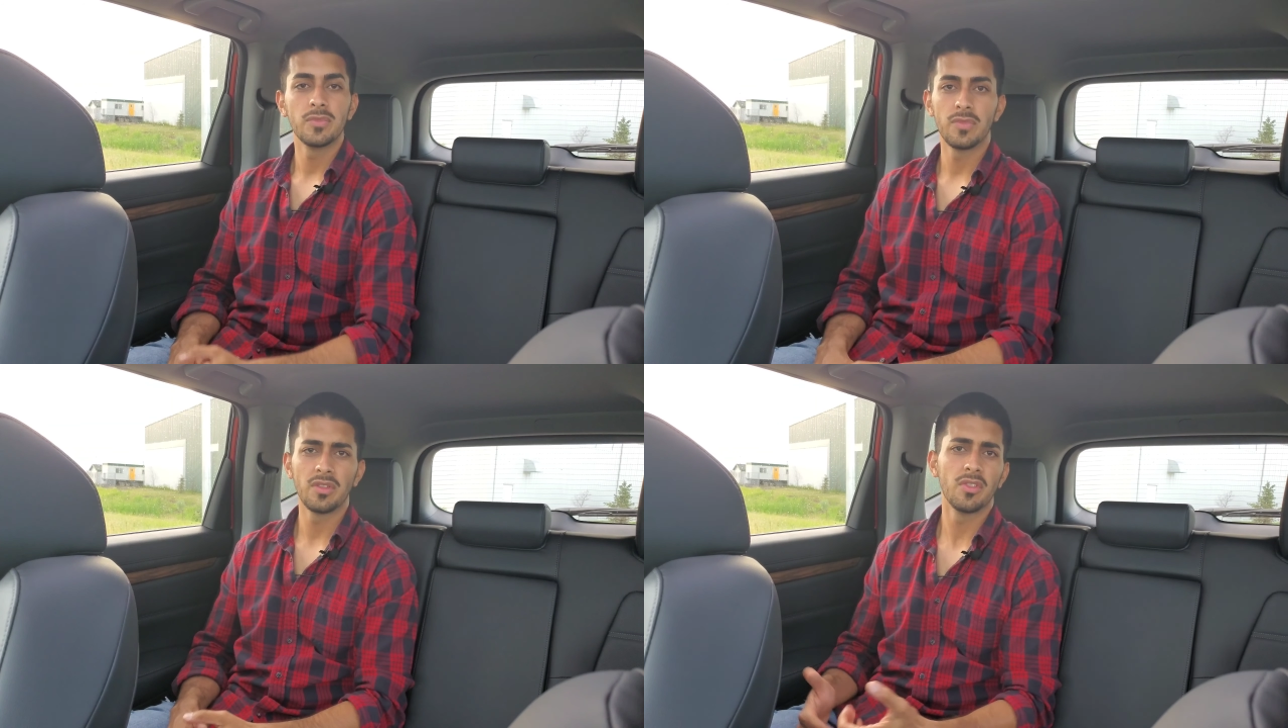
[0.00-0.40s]

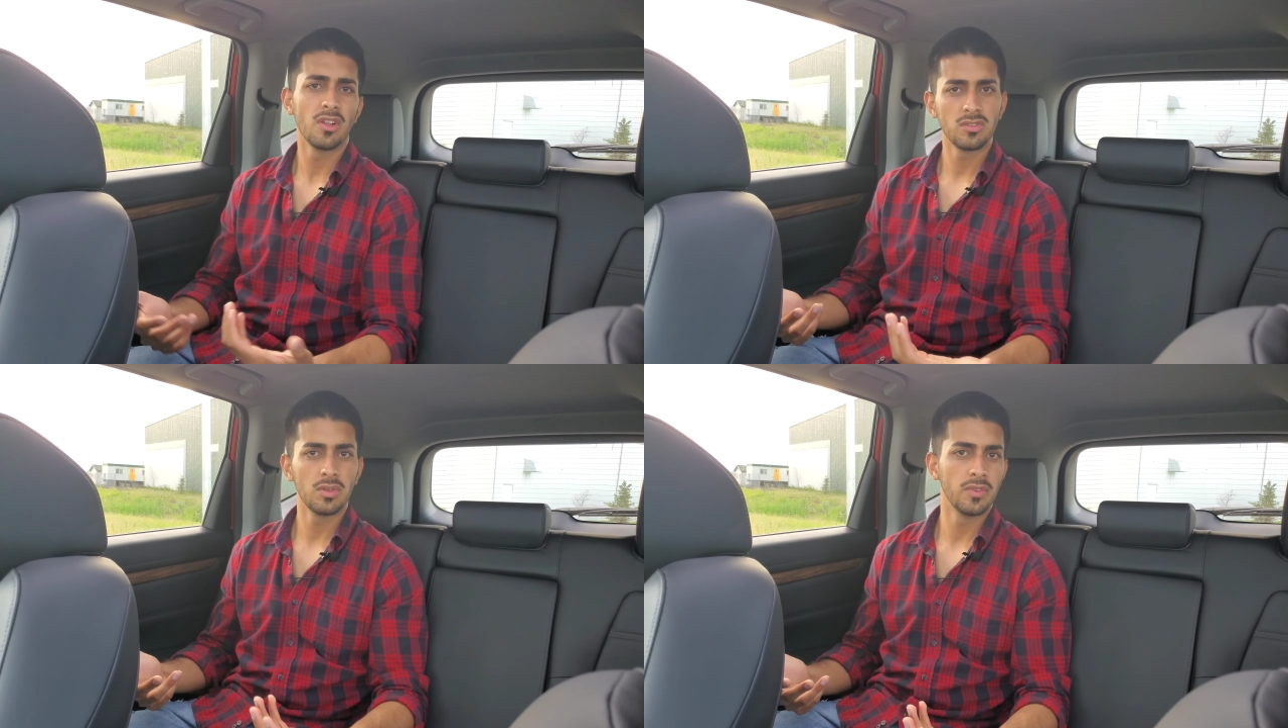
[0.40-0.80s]
and
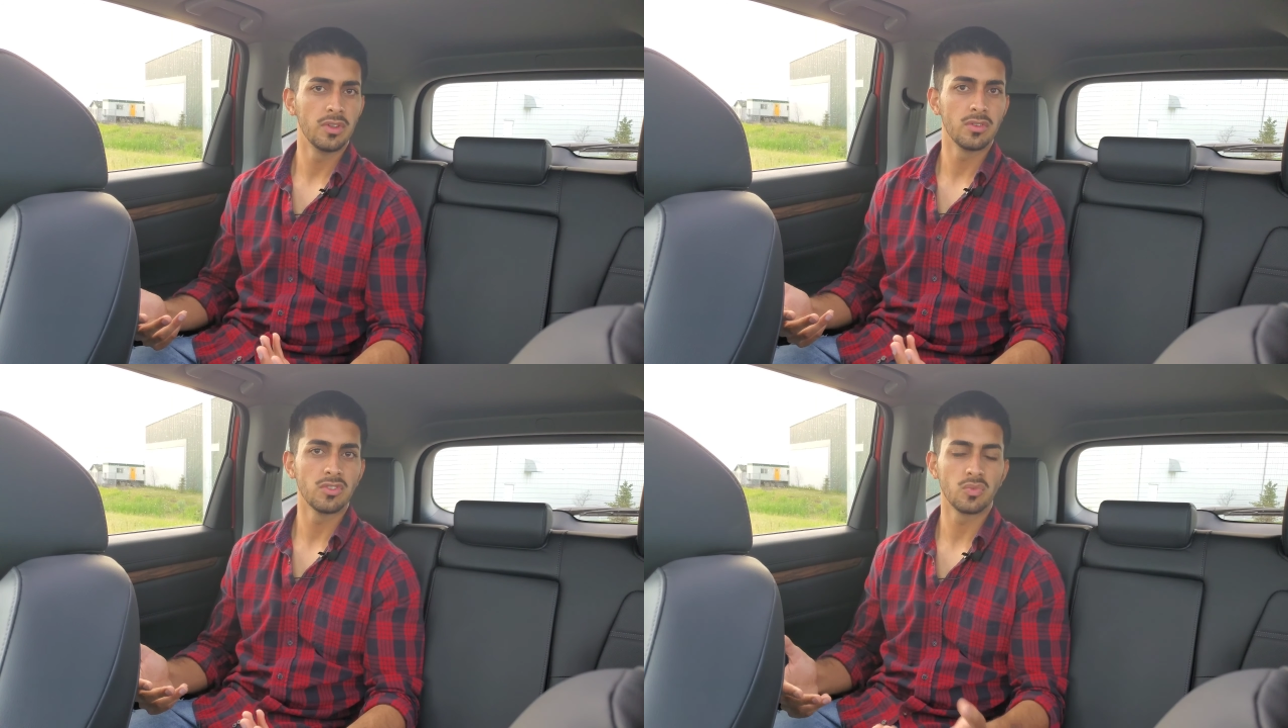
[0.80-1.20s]
luxury
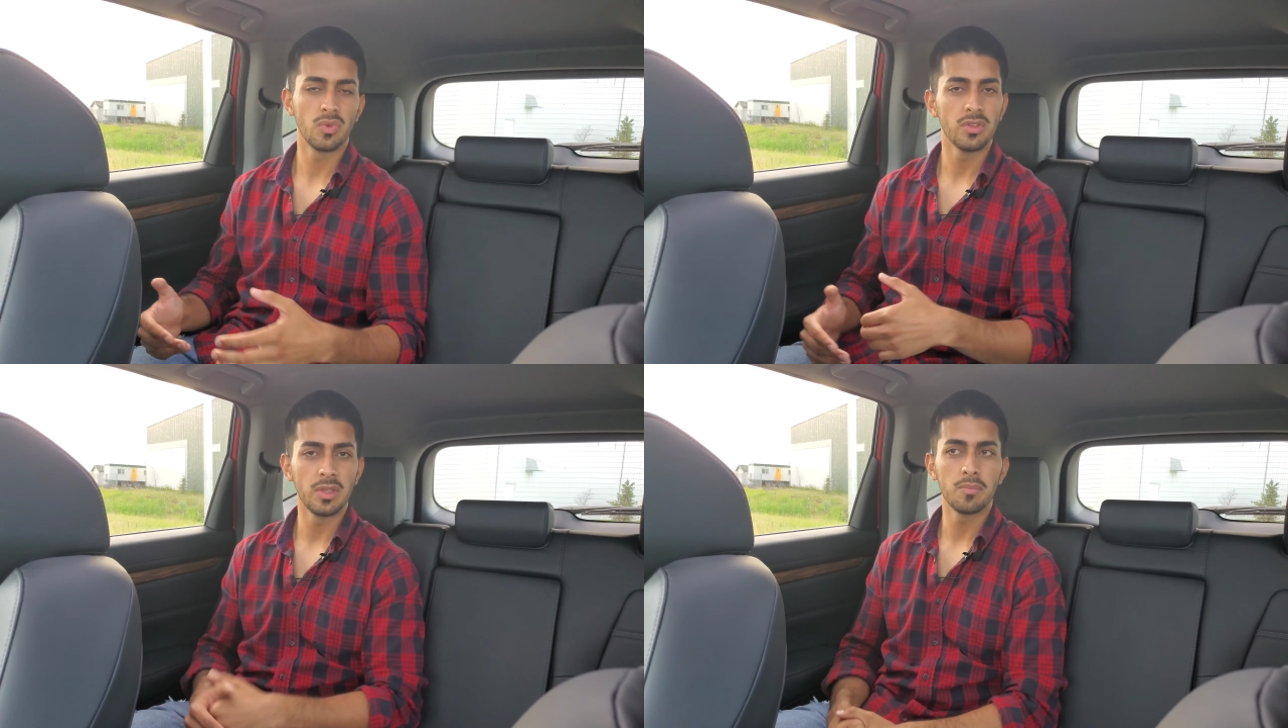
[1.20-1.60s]
vehicles
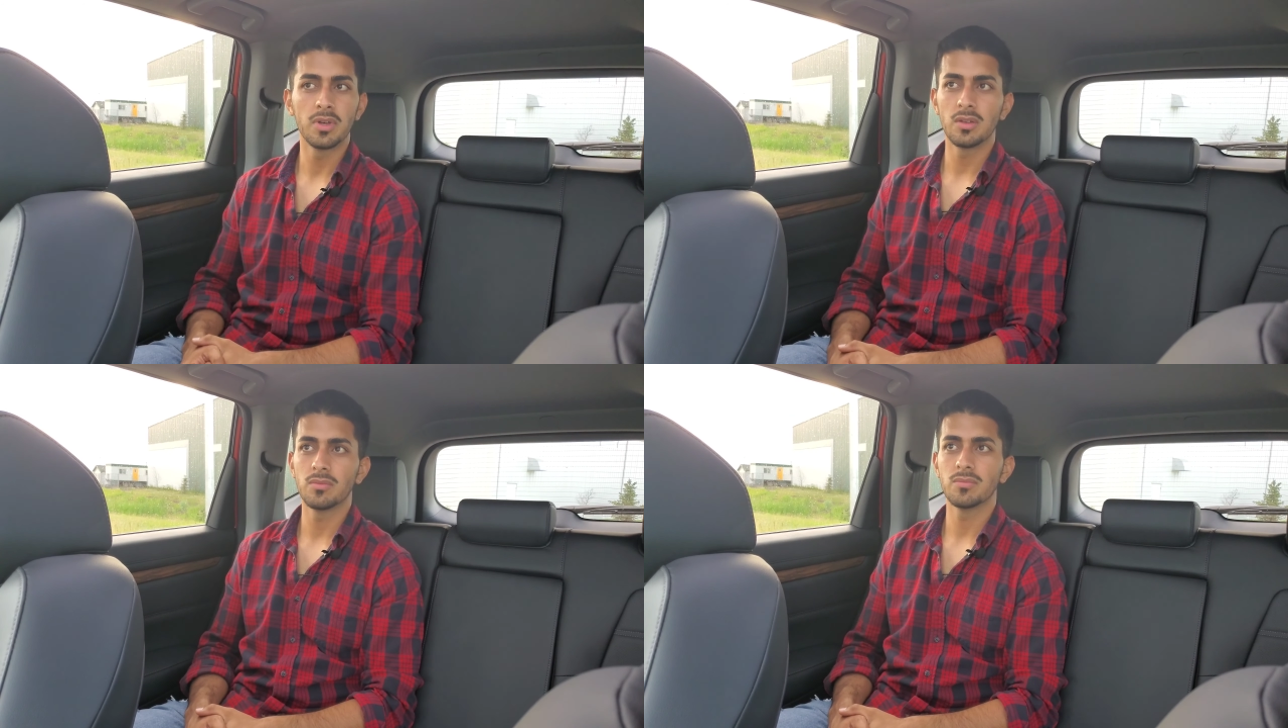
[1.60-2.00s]
really,
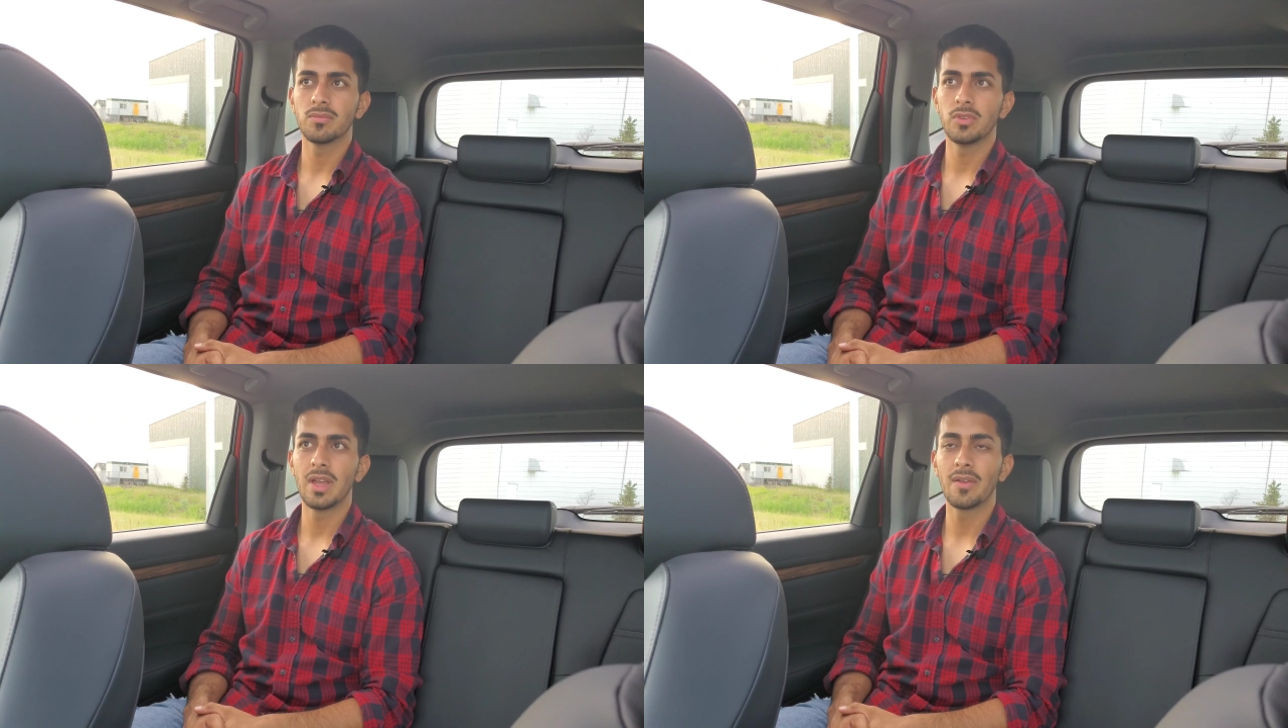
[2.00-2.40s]
but
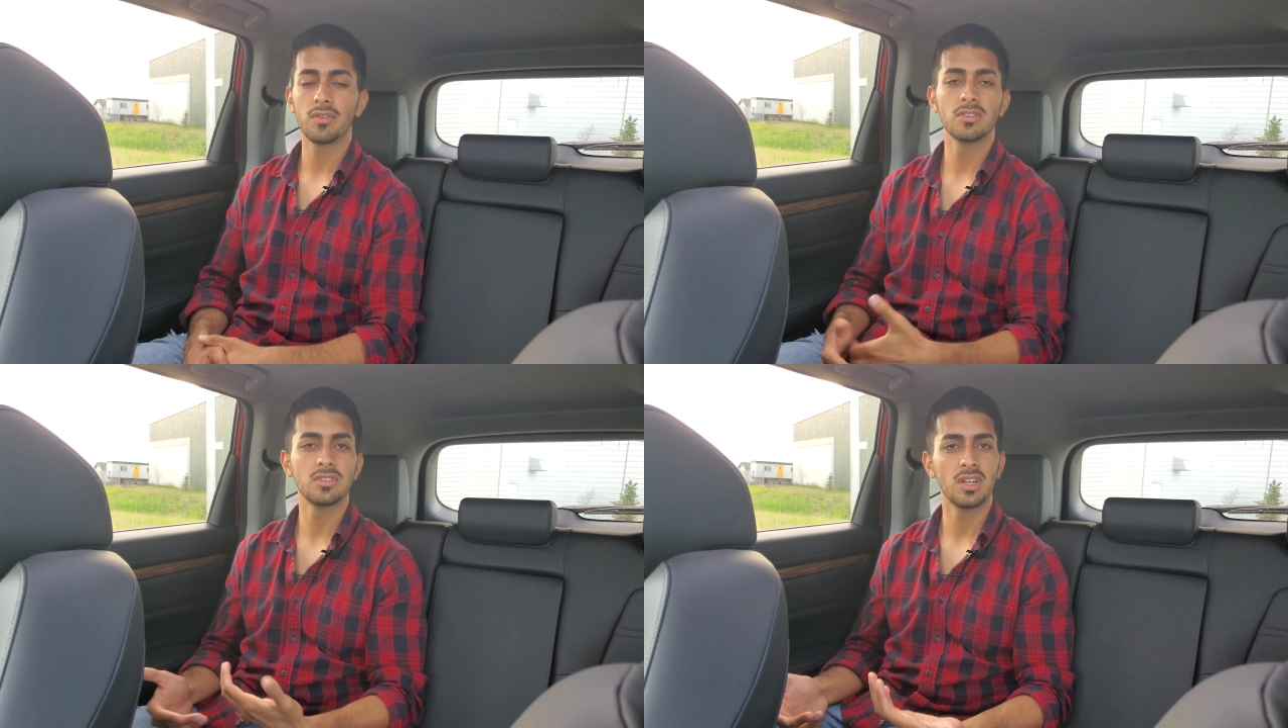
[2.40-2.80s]
you have
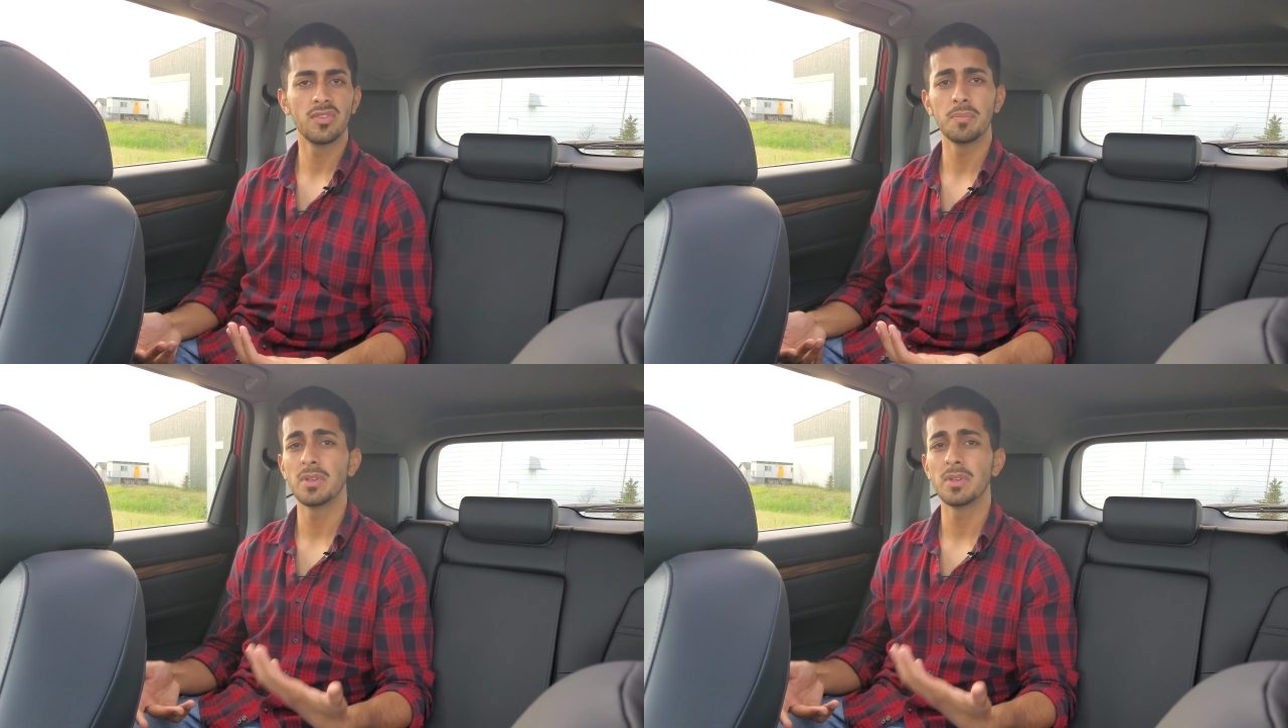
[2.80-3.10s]
it on a CR-V.